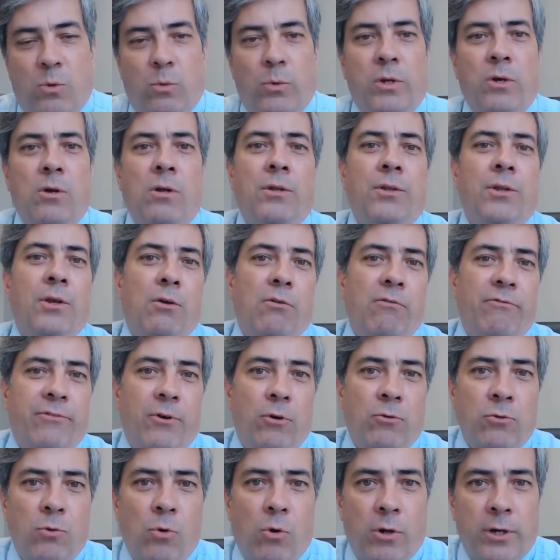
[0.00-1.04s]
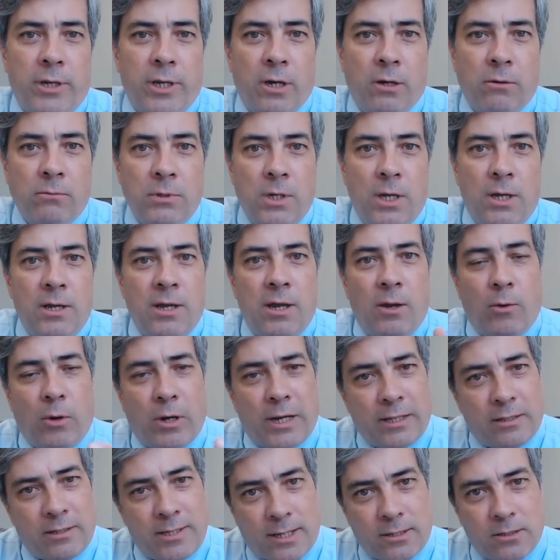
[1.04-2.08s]
Well, we all know phone audio, and
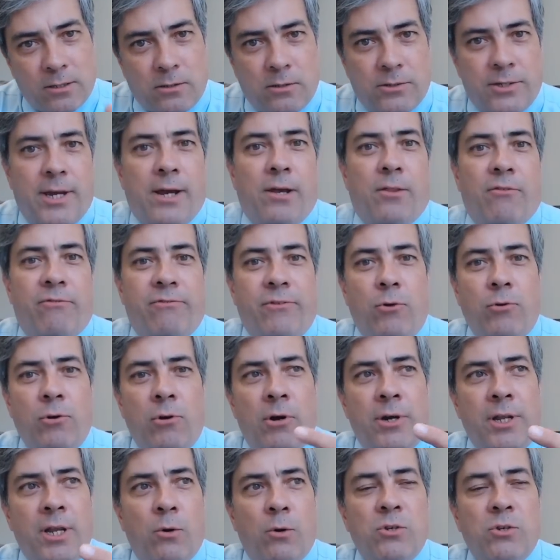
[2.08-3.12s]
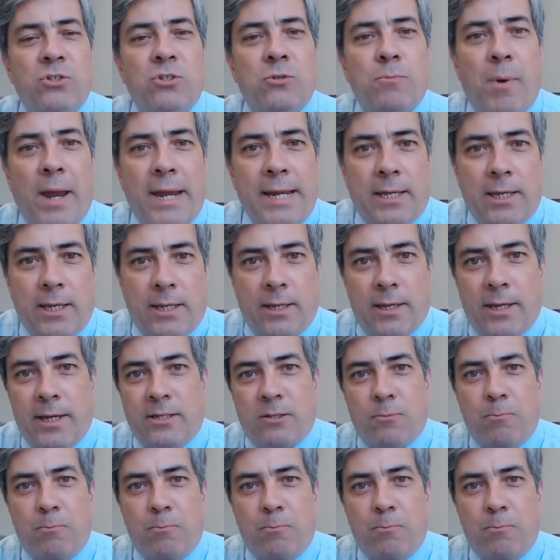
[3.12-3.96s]
we'll get technical now. The phone audio is spiky.